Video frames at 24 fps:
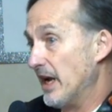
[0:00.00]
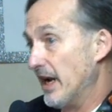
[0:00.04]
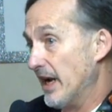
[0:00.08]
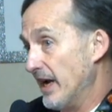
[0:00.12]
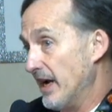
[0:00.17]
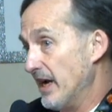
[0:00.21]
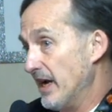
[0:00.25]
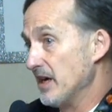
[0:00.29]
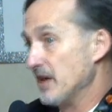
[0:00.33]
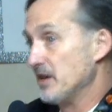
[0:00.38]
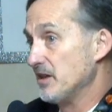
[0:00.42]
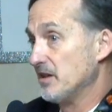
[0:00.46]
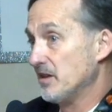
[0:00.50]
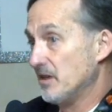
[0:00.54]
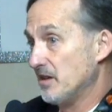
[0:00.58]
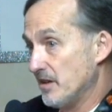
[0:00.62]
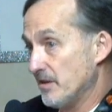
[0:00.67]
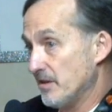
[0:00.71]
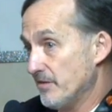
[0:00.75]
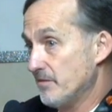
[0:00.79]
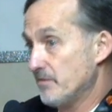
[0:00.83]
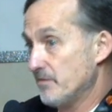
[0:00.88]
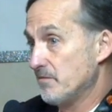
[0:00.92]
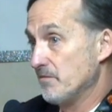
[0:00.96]
And
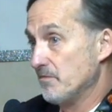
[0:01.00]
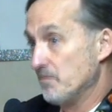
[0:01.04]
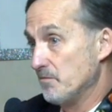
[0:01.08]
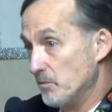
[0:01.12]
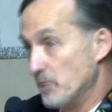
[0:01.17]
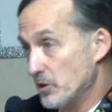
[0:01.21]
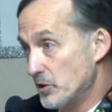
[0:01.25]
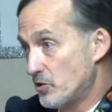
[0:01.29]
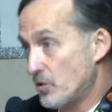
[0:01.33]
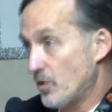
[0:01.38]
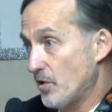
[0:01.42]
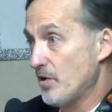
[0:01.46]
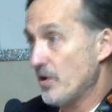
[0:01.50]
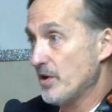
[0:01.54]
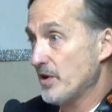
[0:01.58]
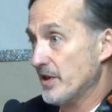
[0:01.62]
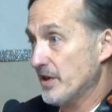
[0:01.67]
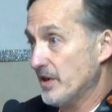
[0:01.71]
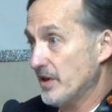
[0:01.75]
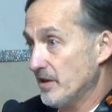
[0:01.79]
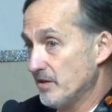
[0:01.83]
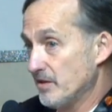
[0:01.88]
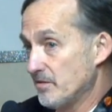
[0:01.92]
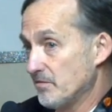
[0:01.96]
the
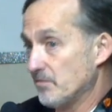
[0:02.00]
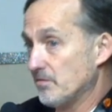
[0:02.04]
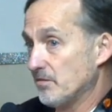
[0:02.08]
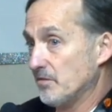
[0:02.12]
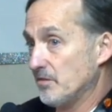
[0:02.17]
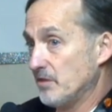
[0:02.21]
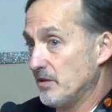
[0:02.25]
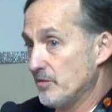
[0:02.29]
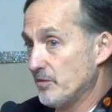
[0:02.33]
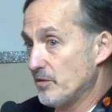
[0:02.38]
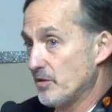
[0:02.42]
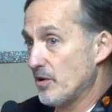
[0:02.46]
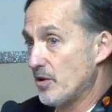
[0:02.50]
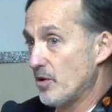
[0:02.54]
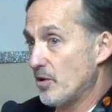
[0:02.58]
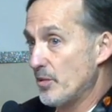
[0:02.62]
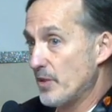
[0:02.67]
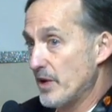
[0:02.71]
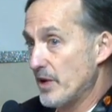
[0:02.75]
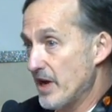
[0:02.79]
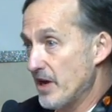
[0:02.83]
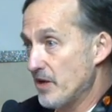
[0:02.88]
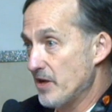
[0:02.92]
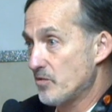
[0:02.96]
majority, even though
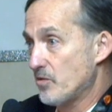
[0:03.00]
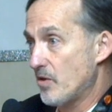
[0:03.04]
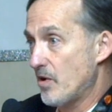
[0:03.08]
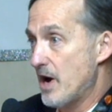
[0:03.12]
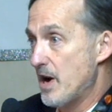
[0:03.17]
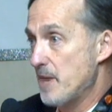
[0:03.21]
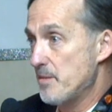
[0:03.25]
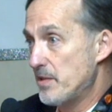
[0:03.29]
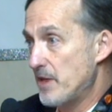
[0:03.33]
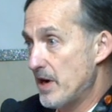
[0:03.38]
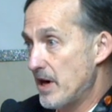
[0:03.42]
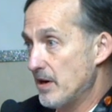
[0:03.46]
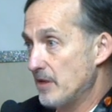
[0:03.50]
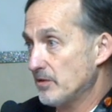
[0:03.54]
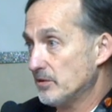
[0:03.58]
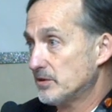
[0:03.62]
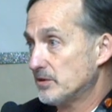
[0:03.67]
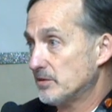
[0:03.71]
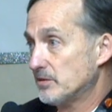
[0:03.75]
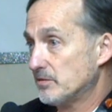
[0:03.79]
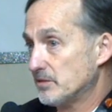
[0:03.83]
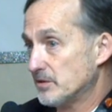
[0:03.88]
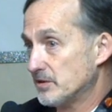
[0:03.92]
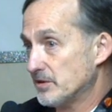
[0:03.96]
we had dropouts
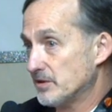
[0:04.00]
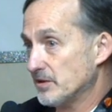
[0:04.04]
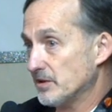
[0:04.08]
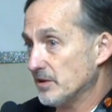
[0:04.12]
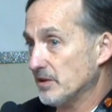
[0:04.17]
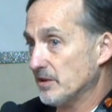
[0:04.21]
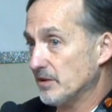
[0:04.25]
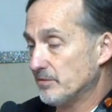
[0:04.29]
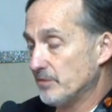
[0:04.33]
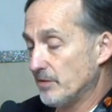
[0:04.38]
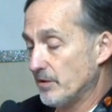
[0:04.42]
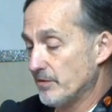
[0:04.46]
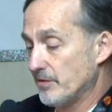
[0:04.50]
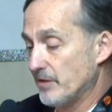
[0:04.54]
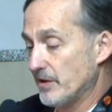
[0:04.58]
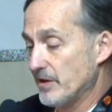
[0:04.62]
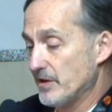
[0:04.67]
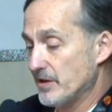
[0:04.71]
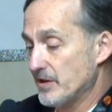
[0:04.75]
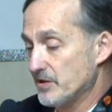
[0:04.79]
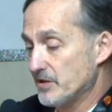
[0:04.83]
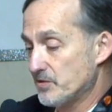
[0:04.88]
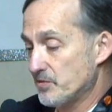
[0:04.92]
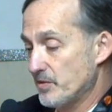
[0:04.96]
for
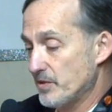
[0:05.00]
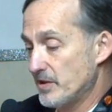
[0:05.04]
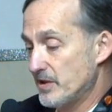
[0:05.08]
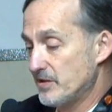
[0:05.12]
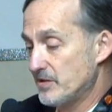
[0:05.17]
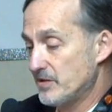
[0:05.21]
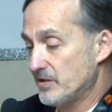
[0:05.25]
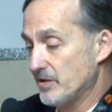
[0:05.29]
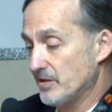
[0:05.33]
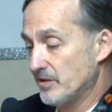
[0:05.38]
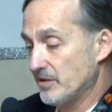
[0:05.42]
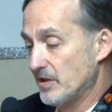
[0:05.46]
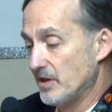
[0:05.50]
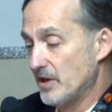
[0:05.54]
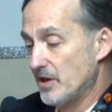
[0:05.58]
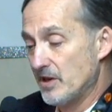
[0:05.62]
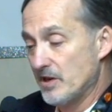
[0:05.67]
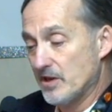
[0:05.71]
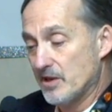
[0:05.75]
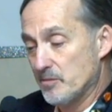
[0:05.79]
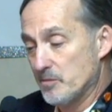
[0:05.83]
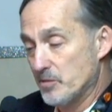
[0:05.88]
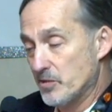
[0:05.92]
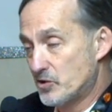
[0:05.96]
various reasons,
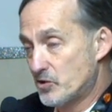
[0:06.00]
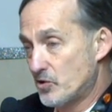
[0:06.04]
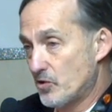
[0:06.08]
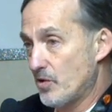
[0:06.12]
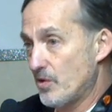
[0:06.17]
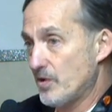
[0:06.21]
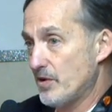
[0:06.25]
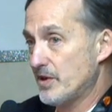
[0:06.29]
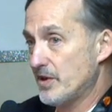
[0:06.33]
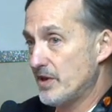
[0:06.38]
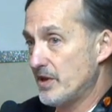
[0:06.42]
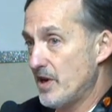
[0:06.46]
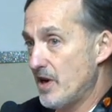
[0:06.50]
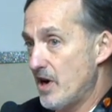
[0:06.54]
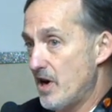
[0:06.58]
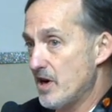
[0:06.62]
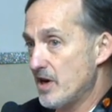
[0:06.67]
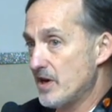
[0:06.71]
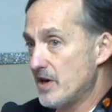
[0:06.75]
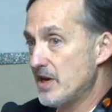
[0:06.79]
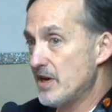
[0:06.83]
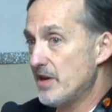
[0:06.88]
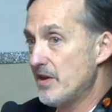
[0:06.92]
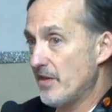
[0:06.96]
the majority
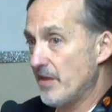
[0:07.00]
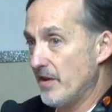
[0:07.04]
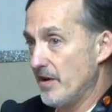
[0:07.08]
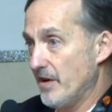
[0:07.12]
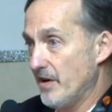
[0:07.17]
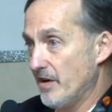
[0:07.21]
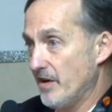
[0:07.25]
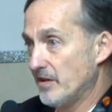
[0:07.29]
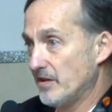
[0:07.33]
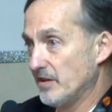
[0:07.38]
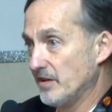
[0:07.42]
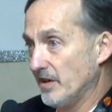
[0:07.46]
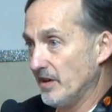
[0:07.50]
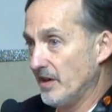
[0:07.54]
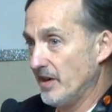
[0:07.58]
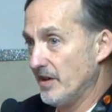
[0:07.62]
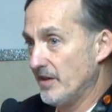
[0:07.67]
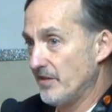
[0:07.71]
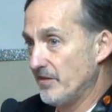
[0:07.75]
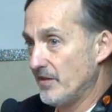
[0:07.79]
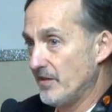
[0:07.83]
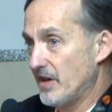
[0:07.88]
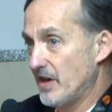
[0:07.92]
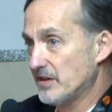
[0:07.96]
hung in there.
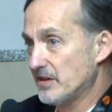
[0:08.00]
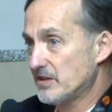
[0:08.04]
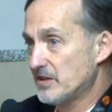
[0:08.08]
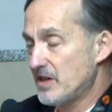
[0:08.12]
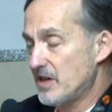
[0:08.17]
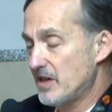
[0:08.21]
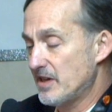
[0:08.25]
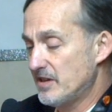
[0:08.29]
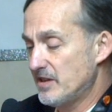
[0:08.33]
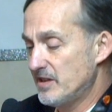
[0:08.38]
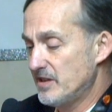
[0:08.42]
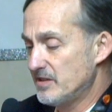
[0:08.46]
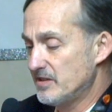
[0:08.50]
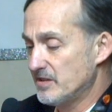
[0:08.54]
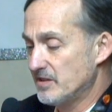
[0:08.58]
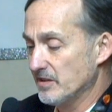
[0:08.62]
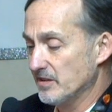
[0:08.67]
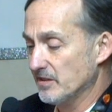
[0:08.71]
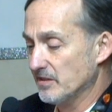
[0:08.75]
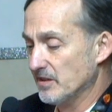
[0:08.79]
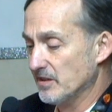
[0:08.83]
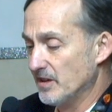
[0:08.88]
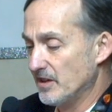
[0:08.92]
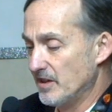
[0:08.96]
And that's not
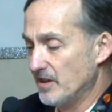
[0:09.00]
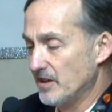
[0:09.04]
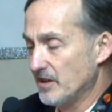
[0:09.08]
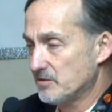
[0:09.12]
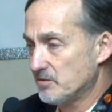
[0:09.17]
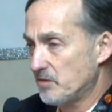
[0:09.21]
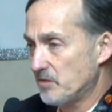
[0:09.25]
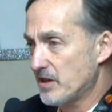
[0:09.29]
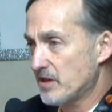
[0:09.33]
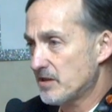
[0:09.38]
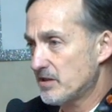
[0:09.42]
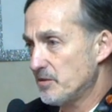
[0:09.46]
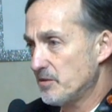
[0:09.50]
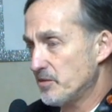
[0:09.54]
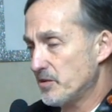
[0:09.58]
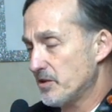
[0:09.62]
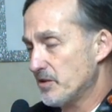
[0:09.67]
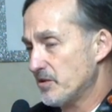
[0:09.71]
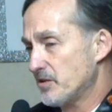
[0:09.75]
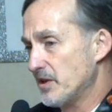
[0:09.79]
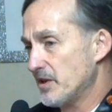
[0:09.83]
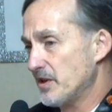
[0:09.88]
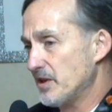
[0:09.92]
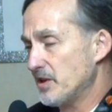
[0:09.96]
easy, especially when
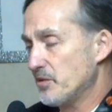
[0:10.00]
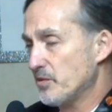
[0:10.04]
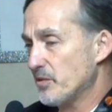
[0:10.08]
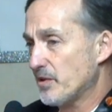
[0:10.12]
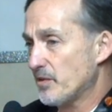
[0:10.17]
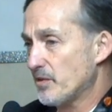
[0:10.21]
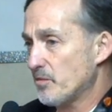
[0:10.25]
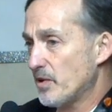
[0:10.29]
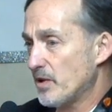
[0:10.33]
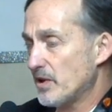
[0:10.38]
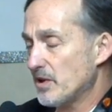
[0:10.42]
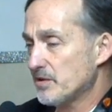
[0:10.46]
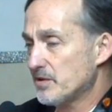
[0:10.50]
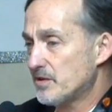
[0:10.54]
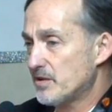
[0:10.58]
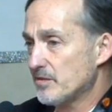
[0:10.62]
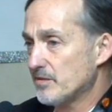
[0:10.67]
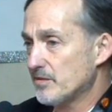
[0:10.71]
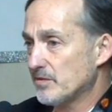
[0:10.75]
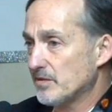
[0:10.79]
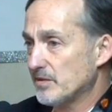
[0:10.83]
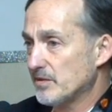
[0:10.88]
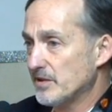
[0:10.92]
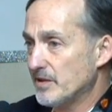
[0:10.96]
you're dealing with a
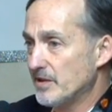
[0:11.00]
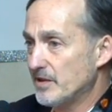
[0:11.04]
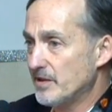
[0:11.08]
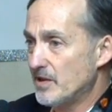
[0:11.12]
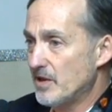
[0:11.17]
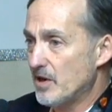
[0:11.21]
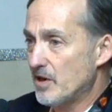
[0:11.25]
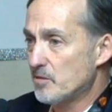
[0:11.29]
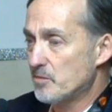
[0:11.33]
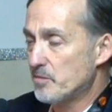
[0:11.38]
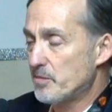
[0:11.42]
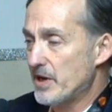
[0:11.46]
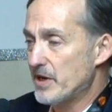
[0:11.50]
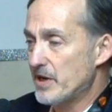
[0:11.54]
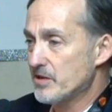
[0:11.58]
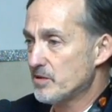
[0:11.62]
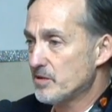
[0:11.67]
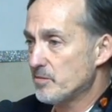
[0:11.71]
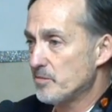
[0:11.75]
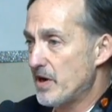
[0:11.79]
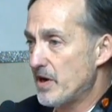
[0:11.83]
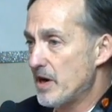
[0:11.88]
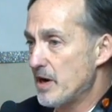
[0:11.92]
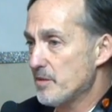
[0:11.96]
relatively young
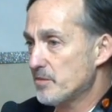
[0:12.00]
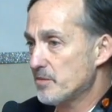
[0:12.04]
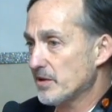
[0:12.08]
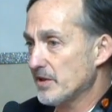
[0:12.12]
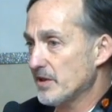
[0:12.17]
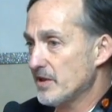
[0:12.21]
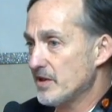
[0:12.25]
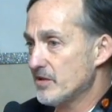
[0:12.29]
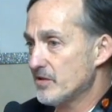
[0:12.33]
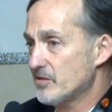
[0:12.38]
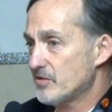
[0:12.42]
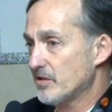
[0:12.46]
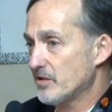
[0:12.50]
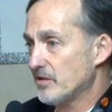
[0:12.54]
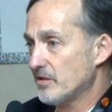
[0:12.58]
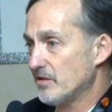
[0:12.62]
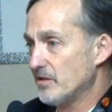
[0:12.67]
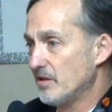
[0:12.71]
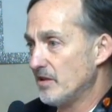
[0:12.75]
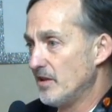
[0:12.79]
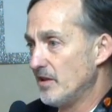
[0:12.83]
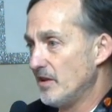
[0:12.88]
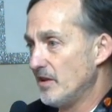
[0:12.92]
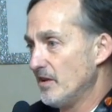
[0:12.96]
patient
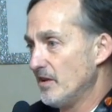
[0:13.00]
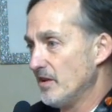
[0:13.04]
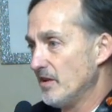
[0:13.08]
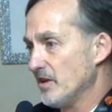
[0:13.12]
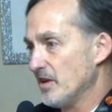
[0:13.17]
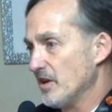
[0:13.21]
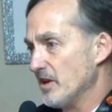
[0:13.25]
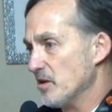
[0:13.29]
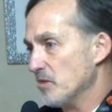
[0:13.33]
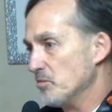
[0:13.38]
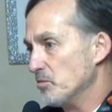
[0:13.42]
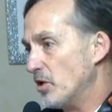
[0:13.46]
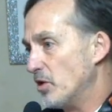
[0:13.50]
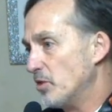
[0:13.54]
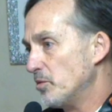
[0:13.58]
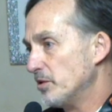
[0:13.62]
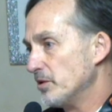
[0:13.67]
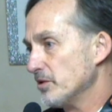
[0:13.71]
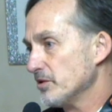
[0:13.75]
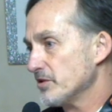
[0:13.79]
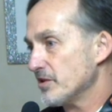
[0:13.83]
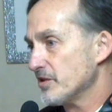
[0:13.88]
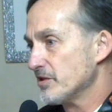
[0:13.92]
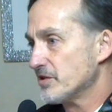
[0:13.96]
population in a
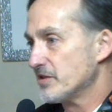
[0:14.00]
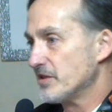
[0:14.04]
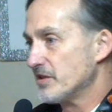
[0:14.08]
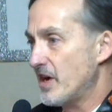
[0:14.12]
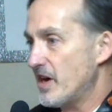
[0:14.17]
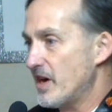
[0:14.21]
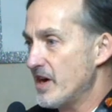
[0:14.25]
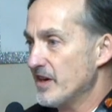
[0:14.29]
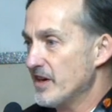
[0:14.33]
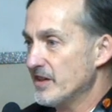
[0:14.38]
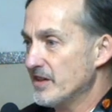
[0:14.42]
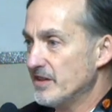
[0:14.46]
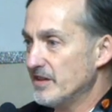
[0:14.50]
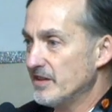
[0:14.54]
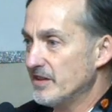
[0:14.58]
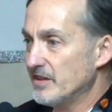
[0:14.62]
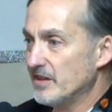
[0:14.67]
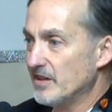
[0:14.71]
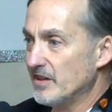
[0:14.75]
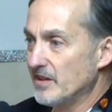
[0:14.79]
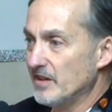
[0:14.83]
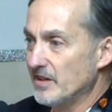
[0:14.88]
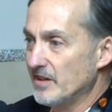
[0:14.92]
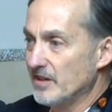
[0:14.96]
mobile society.